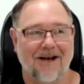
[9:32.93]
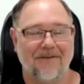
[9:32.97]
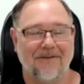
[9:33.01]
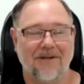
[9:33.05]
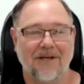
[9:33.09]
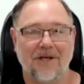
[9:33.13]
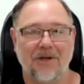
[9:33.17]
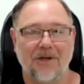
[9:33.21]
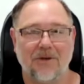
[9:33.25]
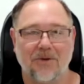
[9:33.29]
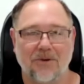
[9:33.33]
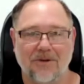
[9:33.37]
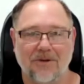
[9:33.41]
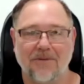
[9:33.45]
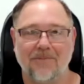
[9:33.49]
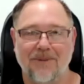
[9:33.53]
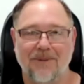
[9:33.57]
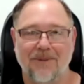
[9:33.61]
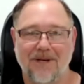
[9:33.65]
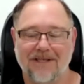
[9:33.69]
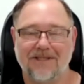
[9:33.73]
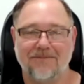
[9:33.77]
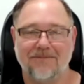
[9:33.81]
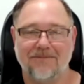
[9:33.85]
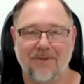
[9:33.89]
I think you're the
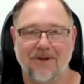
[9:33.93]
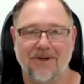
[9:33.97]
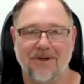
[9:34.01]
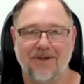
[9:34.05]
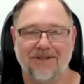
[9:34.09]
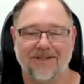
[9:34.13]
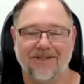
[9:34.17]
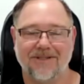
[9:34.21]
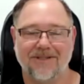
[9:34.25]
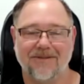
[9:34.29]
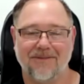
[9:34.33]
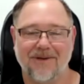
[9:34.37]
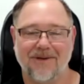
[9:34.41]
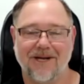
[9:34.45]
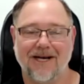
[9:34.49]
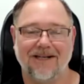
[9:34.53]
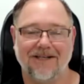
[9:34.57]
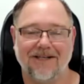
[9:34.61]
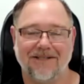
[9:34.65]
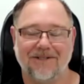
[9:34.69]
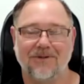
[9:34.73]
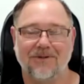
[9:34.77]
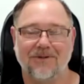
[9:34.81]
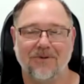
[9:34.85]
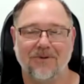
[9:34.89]
best person to be able to
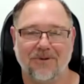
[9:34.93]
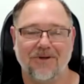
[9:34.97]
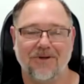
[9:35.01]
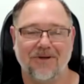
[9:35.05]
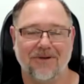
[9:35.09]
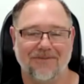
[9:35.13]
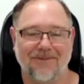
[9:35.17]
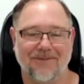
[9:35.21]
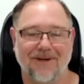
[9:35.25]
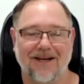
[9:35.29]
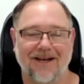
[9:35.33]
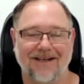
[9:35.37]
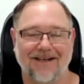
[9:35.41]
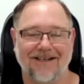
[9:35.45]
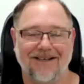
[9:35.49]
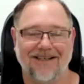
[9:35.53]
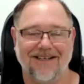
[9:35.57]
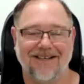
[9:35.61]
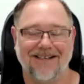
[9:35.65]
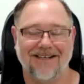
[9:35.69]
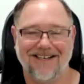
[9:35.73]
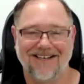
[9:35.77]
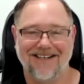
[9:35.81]
escort her back.